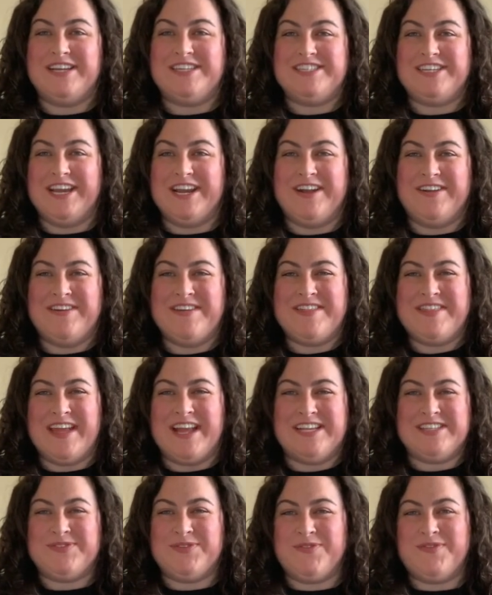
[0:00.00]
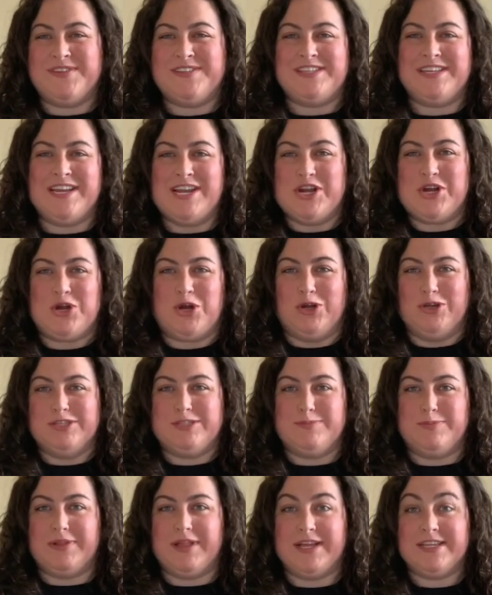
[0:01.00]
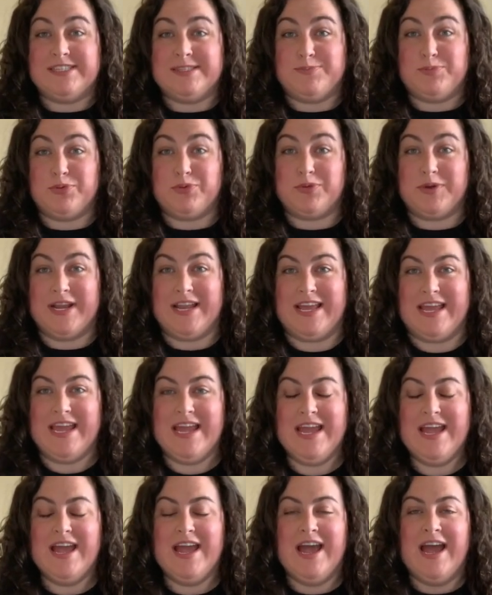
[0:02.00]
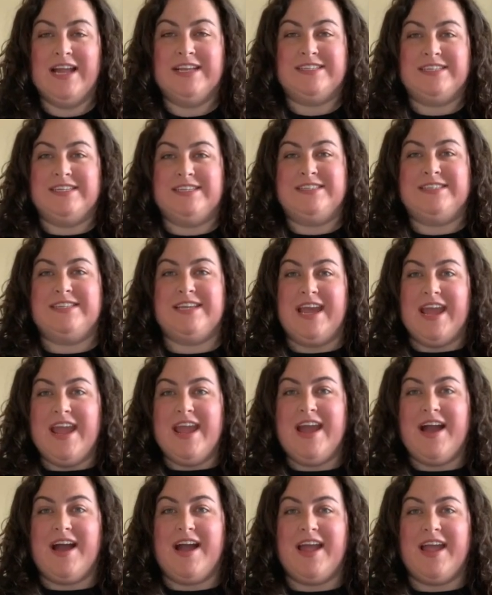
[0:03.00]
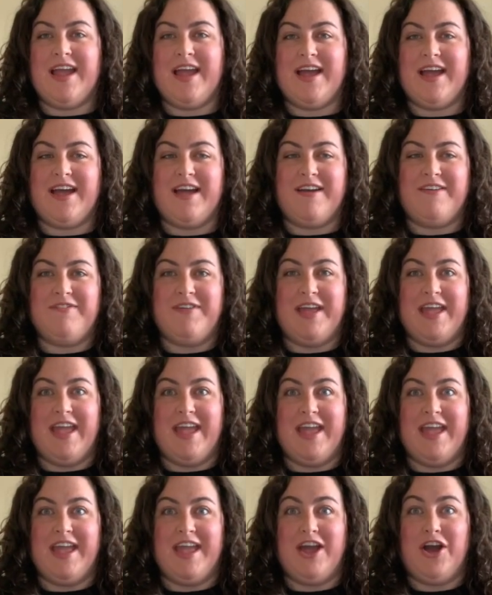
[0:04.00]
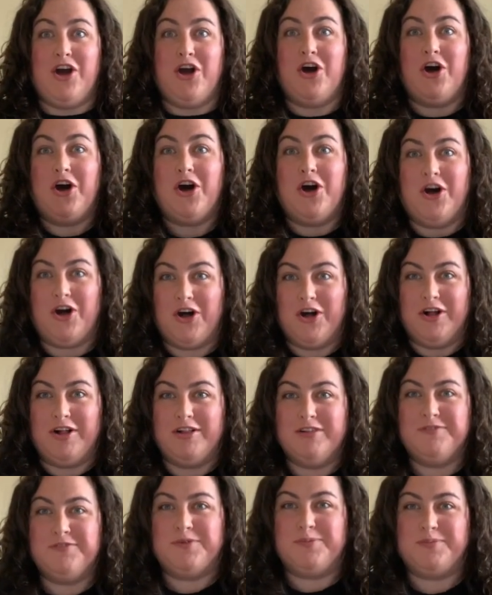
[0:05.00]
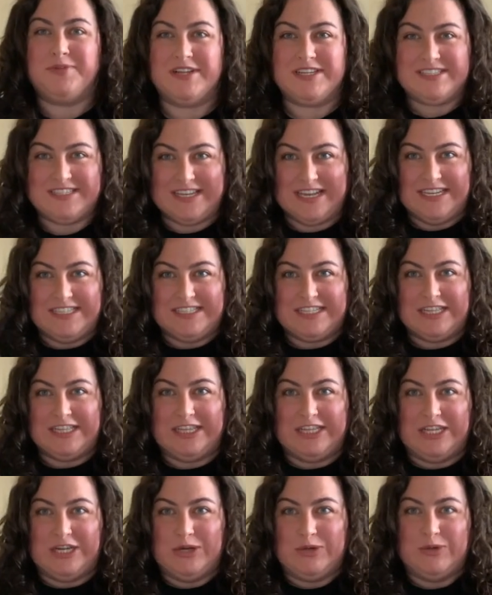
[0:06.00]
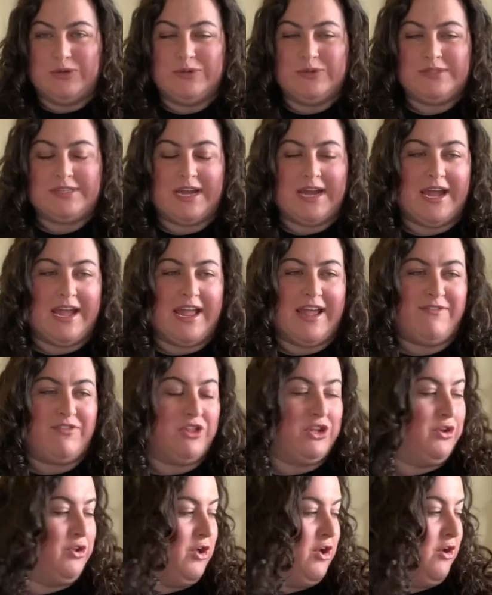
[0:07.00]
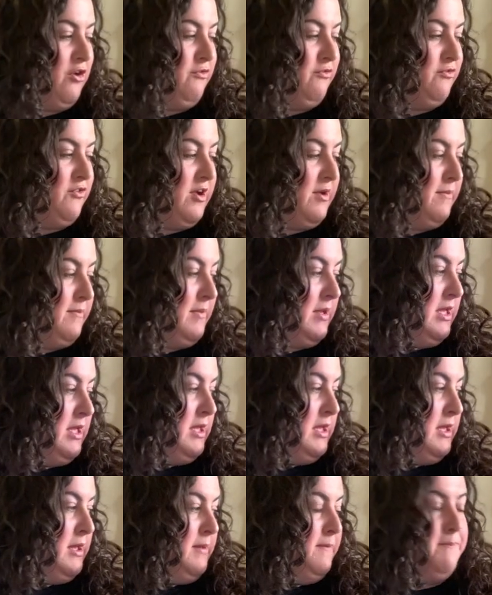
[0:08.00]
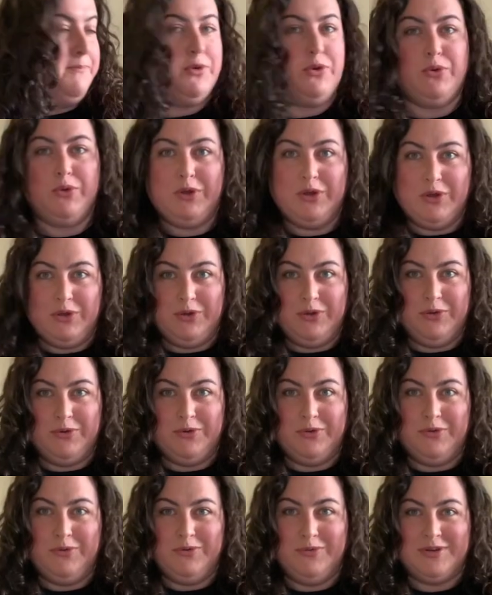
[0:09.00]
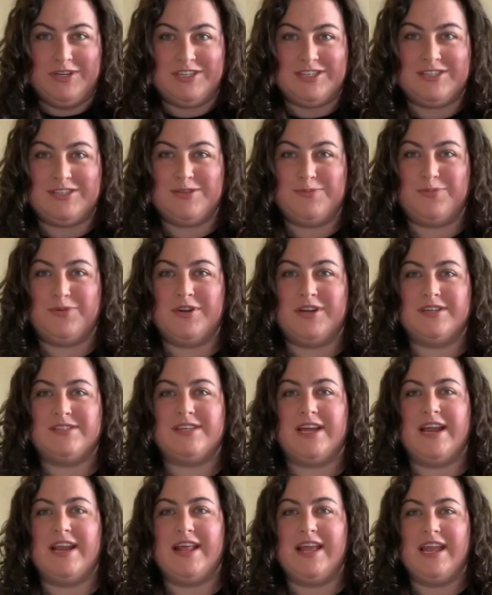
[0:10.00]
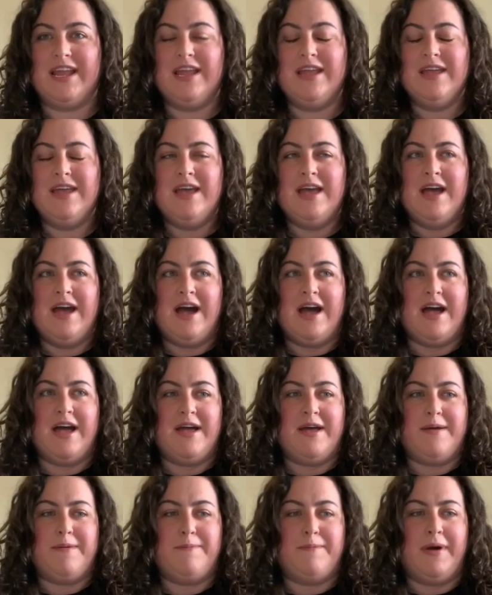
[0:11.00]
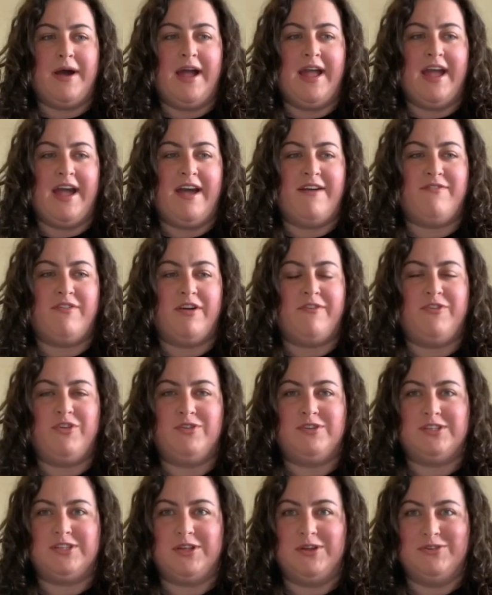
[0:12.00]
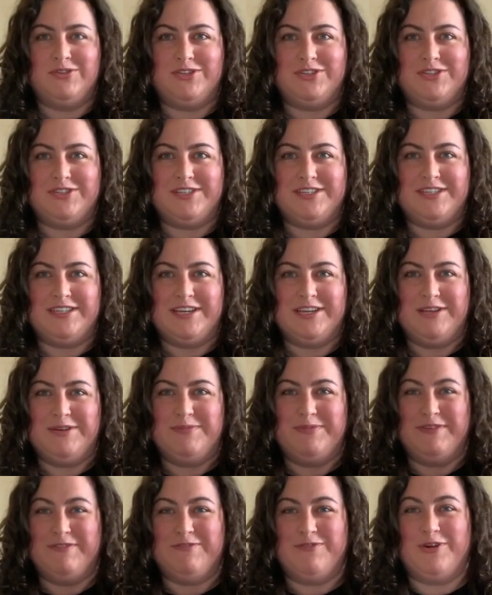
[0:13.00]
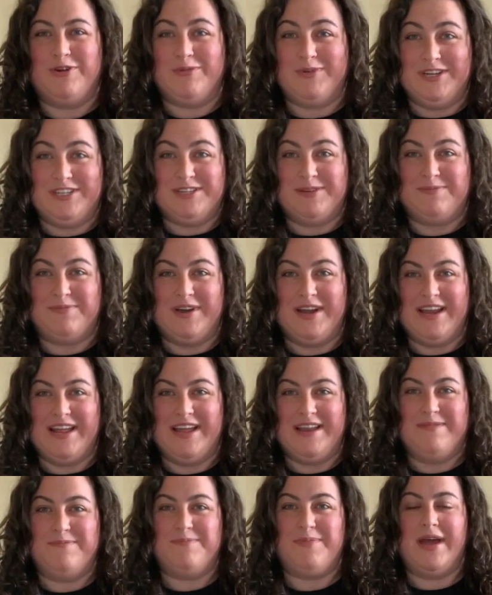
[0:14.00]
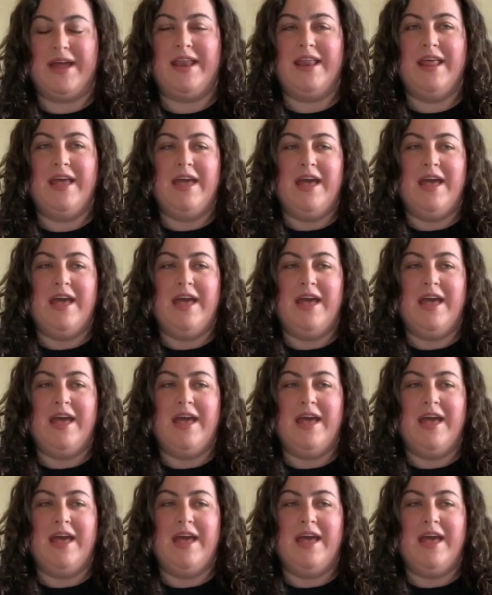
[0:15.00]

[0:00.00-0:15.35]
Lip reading: channel. Thanks for visiting Curls Plus Pretty. Today I have a haul for plus size clothes. I have a little haul from Boohoo, which is super exciting. I have a few disclosures to tell you before we jump right in, but